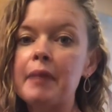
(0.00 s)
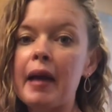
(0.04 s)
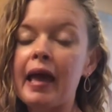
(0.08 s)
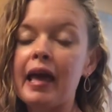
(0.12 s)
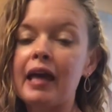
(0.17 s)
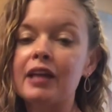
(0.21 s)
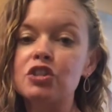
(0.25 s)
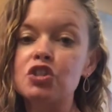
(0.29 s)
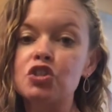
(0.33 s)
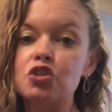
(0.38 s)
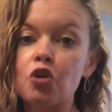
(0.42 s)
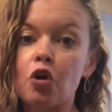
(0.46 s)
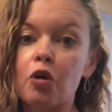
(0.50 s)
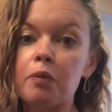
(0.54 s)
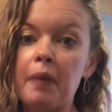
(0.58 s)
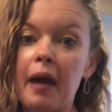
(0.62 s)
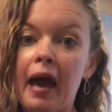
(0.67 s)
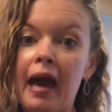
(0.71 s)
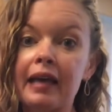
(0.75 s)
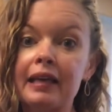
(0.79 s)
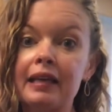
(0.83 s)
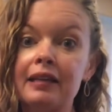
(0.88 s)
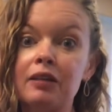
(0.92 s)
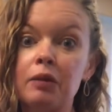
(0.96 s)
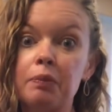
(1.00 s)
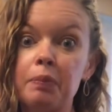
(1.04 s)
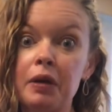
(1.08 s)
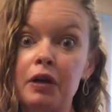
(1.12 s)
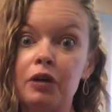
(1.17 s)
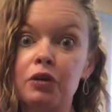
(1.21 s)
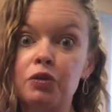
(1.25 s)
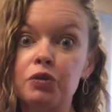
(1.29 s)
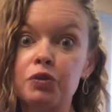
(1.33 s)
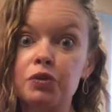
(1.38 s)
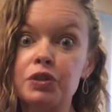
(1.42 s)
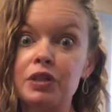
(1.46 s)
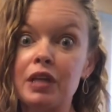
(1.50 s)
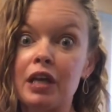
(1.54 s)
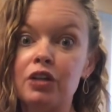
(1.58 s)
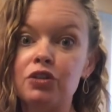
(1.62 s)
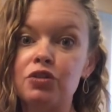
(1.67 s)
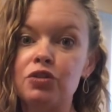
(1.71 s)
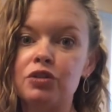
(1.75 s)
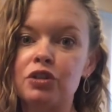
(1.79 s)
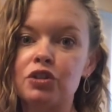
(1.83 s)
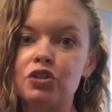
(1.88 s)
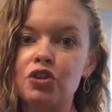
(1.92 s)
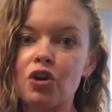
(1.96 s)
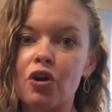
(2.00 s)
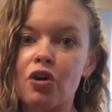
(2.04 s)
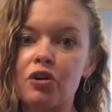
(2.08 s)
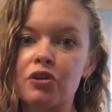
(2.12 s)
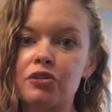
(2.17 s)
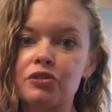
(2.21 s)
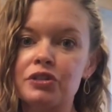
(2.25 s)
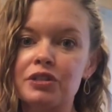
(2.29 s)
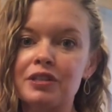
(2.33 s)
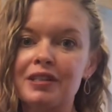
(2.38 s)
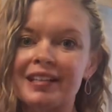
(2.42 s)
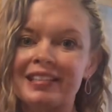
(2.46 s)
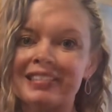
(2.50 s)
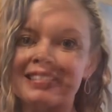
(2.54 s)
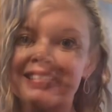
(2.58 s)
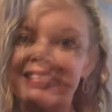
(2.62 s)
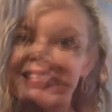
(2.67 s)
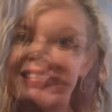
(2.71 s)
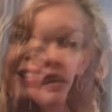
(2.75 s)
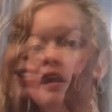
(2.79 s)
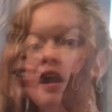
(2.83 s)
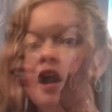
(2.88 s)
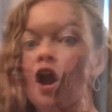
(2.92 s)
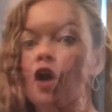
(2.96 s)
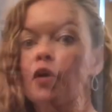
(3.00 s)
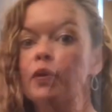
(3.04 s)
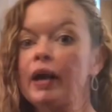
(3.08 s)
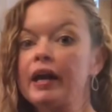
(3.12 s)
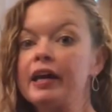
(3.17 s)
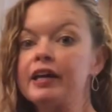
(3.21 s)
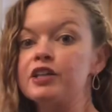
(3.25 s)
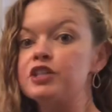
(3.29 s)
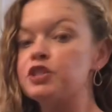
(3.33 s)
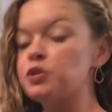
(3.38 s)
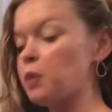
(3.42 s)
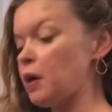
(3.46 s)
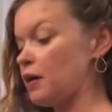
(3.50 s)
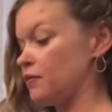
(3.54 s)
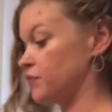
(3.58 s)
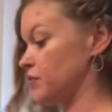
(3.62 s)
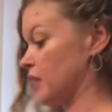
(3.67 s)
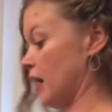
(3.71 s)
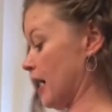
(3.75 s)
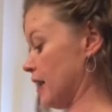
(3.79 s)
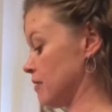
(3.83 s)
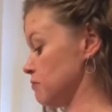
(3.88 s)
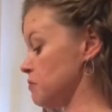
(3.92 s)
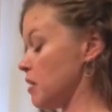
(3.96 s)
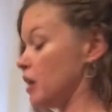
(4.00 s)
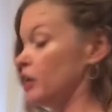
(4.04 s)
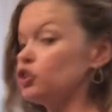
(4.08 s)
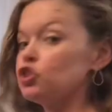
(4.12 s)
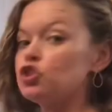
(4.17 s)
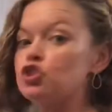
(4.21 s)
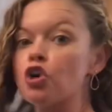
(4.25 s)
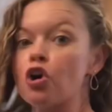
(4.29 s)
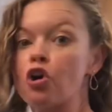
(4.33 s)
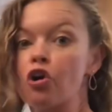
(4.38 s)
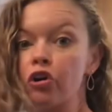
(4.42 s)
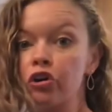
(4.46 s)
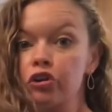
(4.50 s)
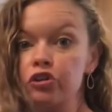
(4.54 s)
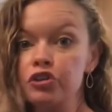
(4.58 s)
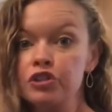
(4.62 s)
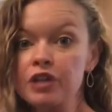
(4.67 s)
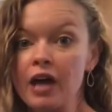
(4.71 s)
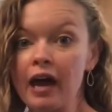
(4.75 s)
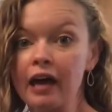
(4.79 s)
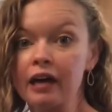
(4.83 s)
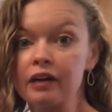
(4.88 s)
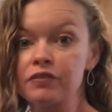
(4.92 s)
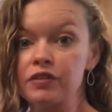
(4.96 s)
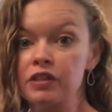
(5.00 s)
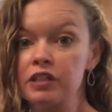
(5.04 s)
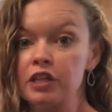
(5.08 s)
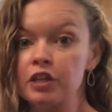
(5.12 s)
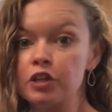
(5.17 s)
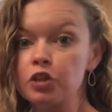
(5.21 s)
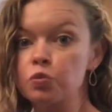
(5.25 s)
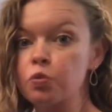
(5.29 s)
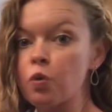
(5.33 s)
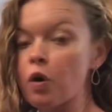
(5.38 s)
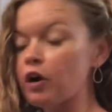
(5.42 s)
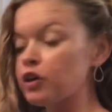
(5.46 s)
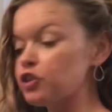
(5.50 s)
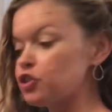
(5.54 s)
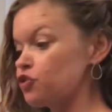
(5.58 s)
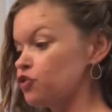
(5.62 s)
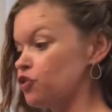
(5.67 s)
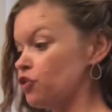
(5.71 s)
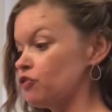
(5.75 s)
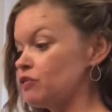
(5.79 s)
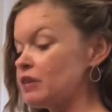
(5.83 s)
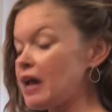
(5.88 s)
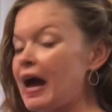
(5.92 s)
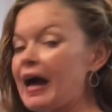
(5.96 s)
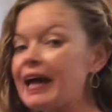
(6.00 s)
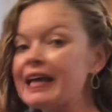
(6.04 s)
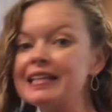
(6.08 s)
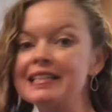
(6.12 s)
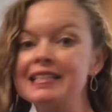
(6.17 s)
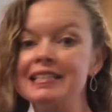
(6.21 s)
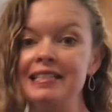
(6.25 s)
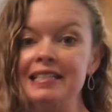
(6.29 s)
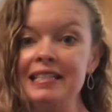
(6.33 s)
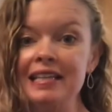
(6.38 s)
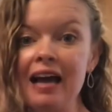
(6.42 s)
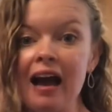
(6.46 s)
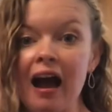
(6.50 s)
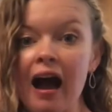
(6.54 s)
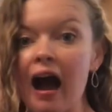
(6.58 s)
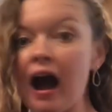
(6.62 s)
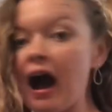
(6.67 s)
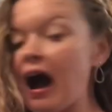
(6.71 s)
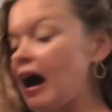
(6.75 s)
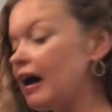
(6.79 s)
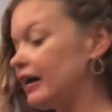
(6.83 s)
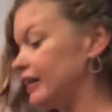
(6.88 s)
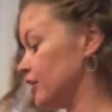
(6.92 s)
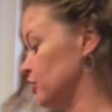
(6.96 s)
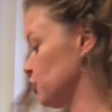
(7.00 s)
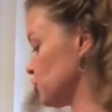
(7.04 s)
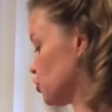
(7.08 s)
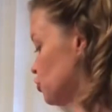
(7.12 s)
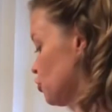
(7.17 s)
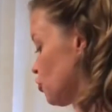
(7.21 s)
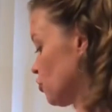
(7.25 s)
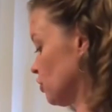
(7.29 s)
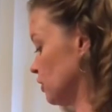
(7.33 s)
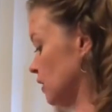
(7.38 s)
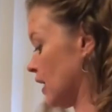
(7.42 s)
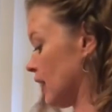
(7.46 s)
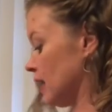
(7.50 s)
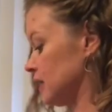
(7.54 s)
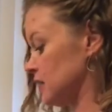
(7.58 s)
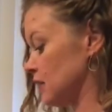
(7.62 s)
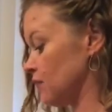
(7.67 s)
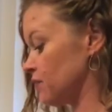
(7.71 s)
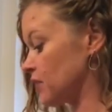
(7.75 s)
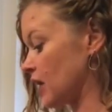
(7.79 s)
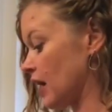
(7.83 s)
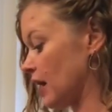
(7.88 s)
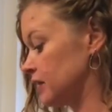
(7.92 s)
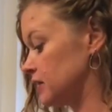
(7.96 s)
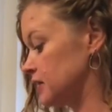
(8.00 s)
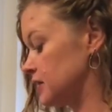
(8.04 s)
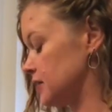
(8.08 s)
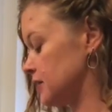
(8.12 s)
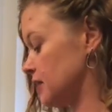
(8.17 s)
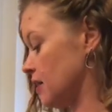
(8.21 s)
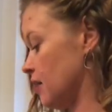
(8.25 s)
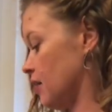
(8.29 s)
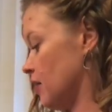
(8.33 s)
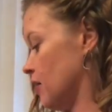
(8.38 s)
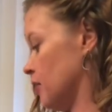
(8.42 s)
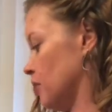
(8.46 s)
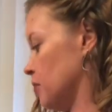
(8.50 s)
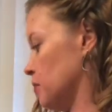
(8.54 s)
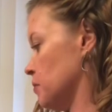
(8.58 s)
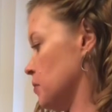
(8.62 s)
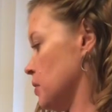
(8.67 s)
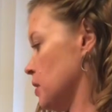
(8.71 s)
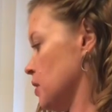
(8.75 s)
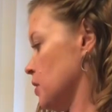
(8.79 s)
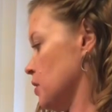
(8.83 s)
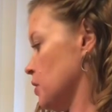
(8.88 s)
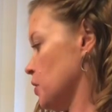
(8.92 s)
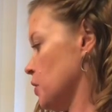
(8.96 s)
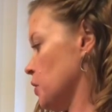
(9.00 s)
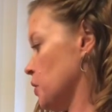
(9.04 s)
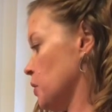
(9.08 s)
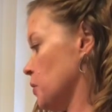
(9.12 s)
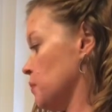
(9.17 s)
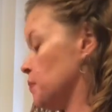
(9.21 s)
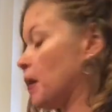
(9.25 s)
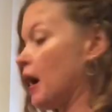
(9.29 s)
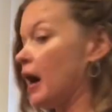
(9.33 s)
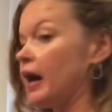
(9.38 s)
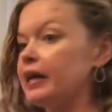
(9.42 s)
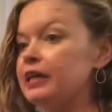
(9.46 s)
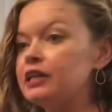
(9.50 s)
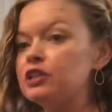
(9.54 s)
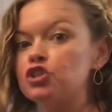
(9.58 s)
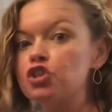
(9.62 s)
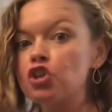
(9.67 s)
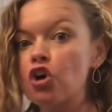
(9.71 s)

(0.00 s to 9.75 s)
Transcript: and start packing the pickles into the jars. Okay, so I've got my jars out of the dishwasher. They're nice, hot, and sterilized. I've got some pint